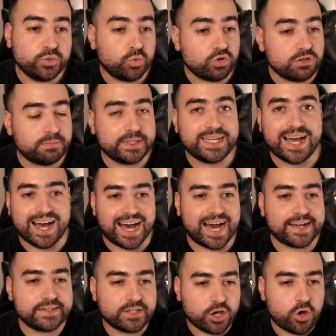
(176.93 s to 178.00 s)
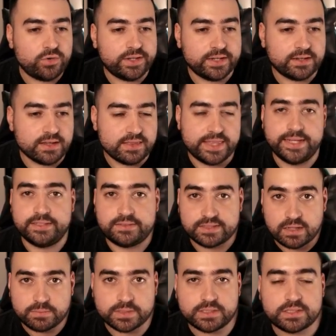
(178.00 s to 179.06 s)
you wouldn't be hard coding these
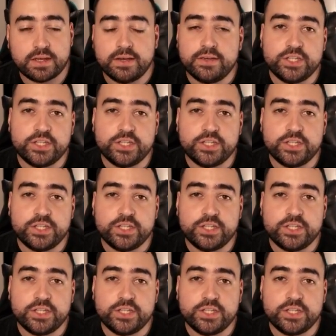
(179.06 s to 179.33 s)
numbers.